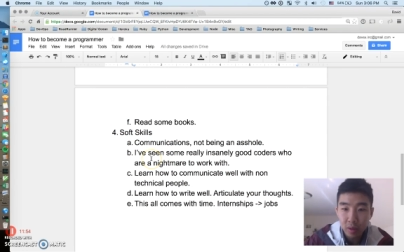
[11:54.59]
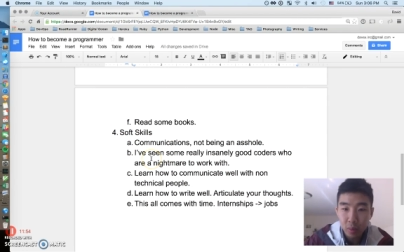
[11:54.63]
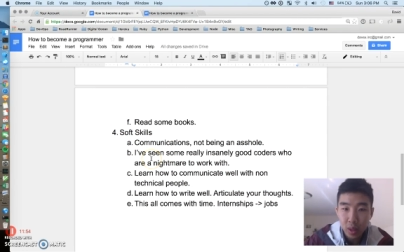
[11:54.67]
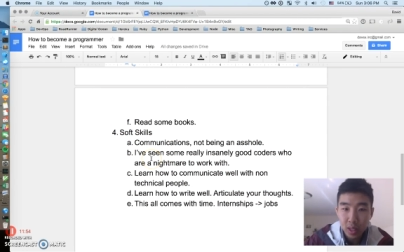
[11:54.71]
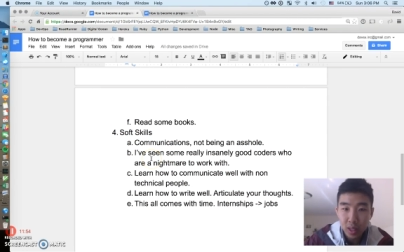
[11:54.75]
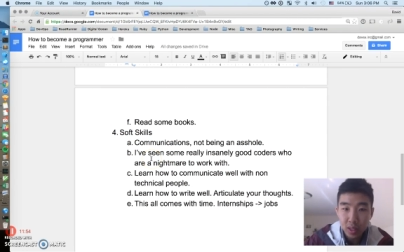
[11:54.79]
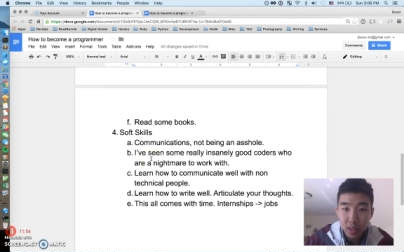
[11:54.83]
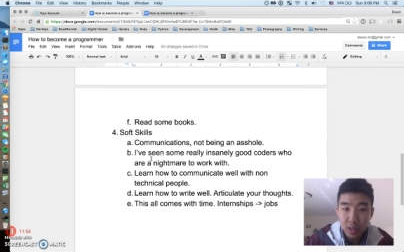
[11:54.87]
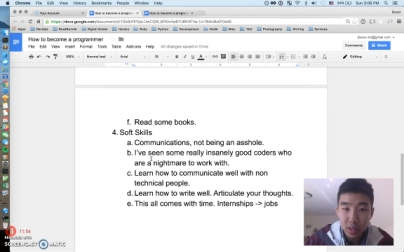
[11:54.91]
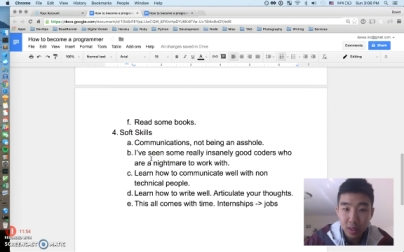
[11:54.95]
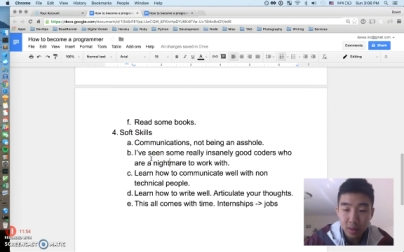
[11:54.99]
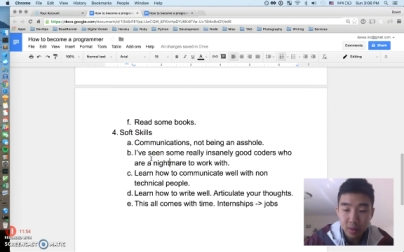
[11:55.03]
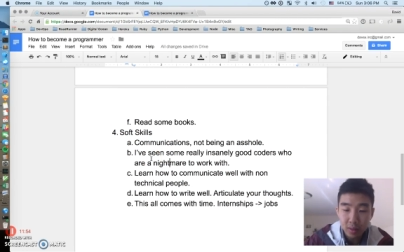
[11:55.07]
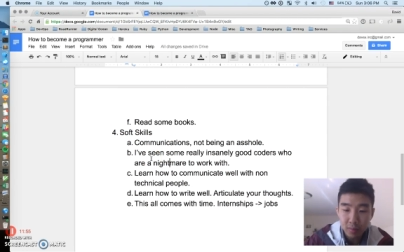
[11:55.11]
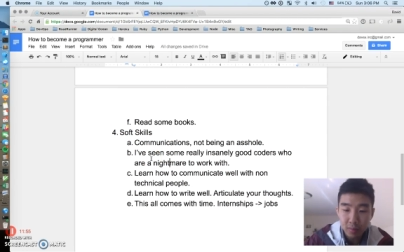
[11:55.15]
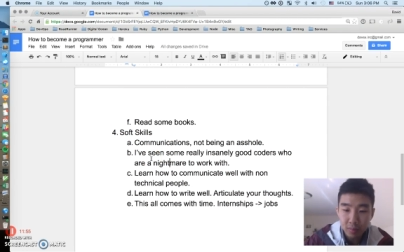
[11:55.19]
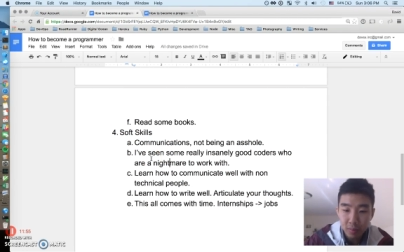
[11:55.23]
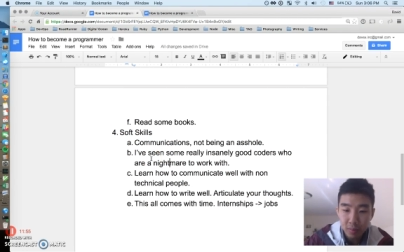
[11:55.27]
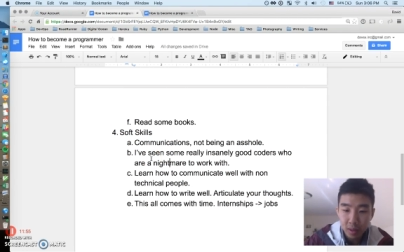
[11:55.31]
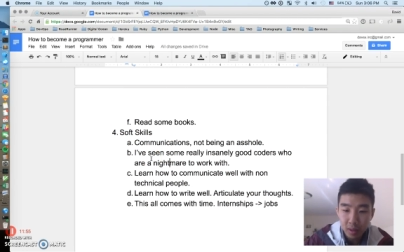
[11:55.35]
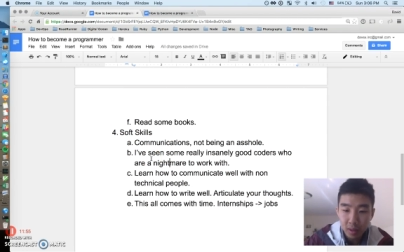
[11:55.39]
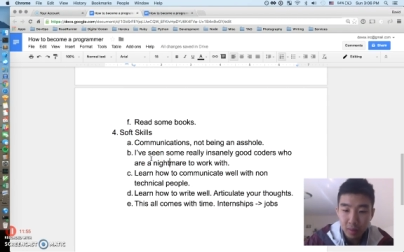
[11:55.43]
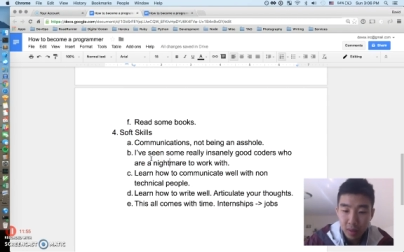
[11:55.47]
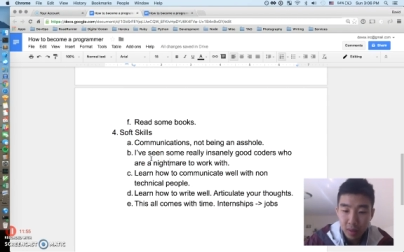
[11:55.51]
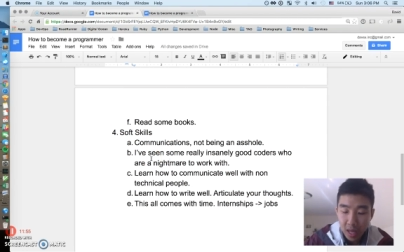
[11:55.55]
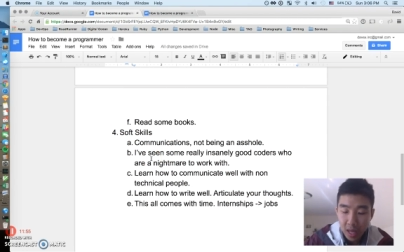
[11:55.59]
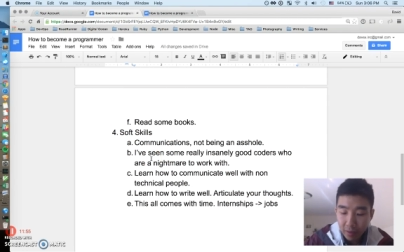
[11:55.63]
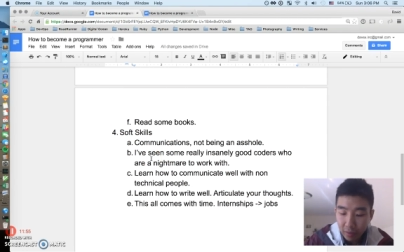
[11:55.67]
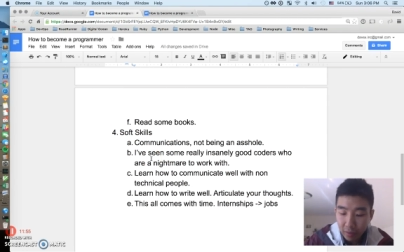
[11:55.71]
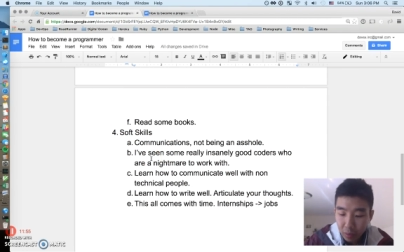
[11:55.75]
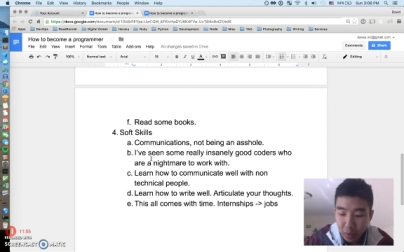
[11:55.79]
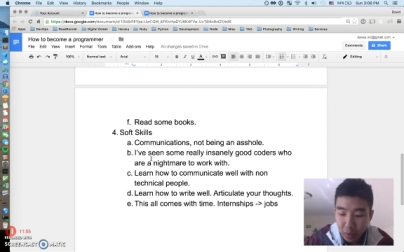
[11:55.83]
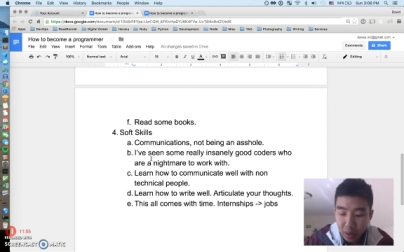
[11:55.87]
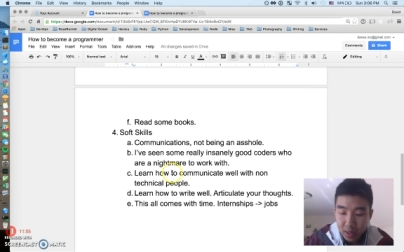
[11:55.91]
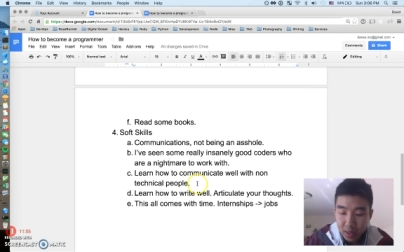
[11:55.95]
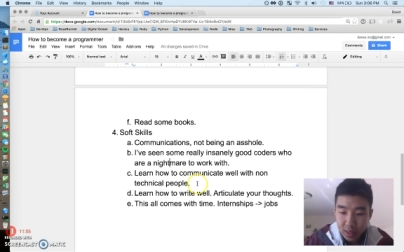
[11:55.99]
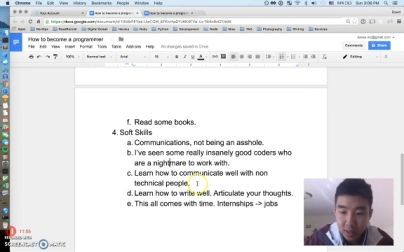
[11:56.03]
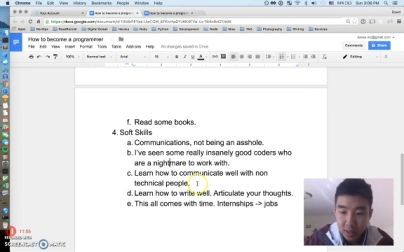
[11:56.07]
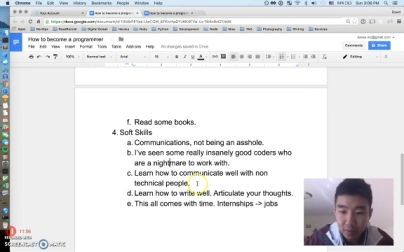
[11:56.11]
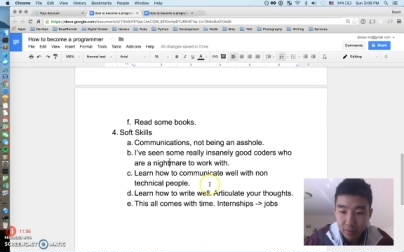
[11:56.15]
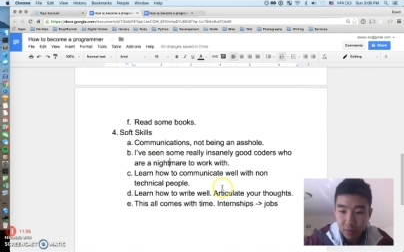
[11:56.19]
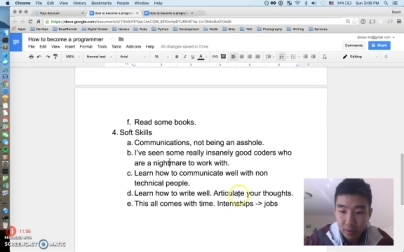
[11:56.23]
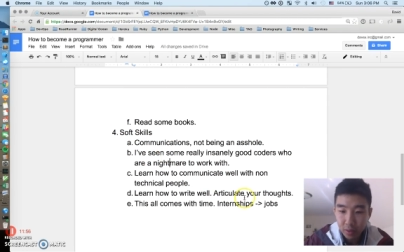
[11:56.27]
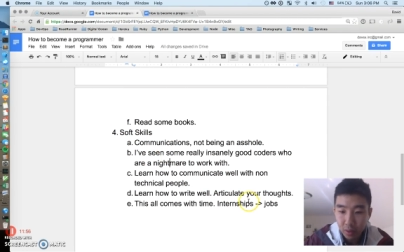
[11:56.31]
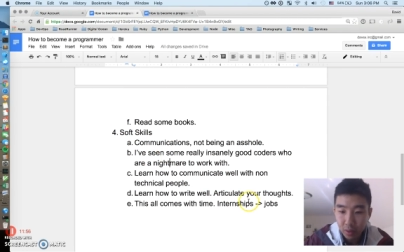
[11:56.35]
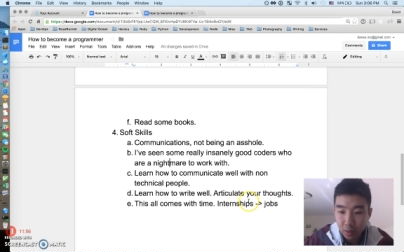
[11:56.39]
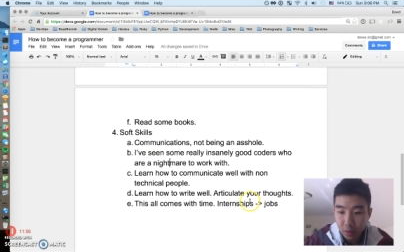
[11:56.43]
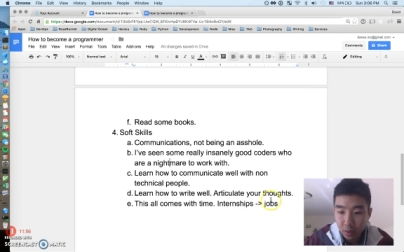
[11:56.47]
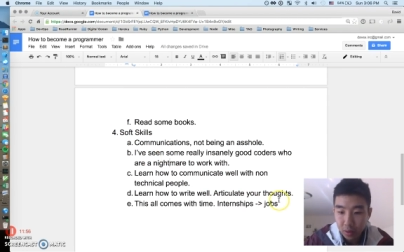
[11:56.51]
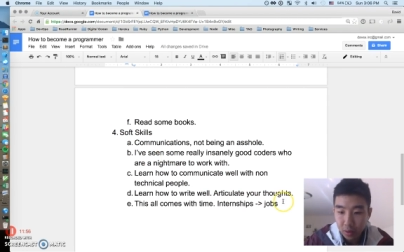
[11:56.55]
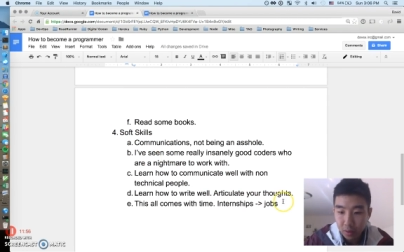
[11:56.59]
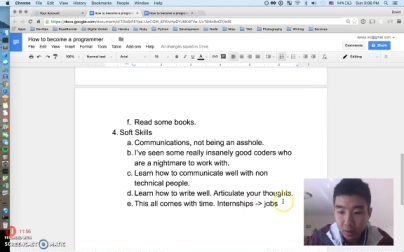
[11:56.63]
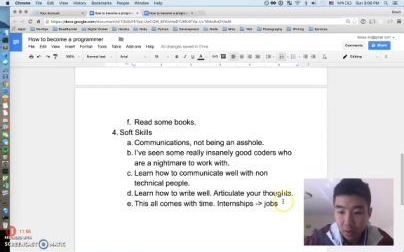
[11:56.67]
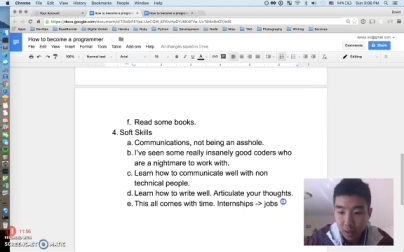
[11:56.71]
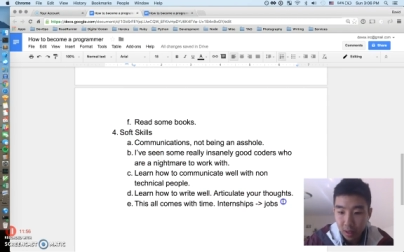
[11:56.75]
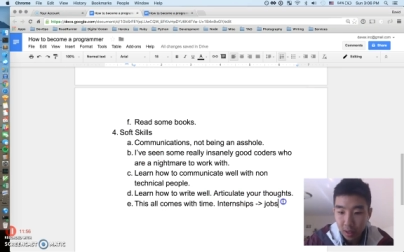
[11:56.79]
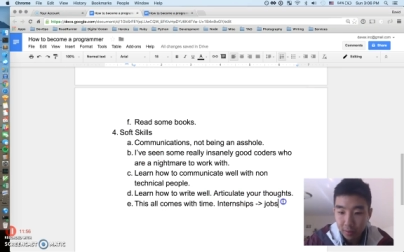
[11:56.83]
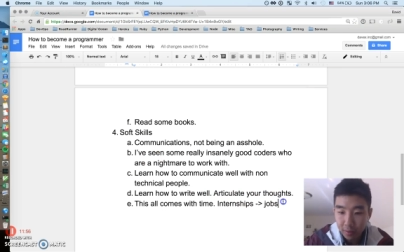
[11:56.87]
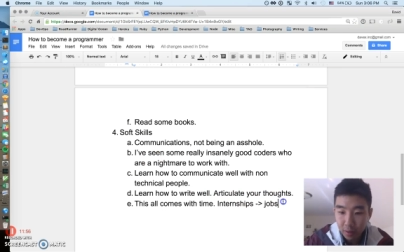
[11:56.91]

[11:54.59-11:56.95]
watching everyone has different goals, right?